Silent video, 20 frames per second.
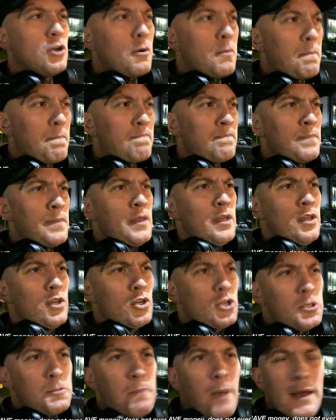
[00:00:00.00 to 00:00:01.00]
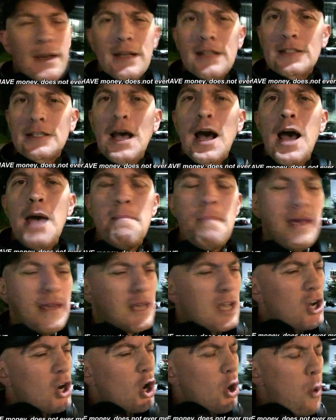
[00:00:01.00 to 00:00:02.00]
and you're you're spending time
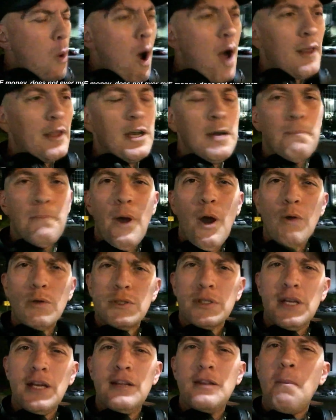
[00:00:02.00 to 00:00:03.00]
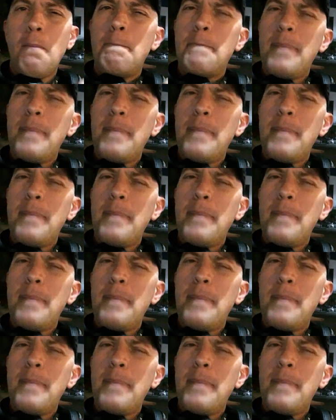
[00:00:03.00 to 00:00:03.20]
making quality posts, getting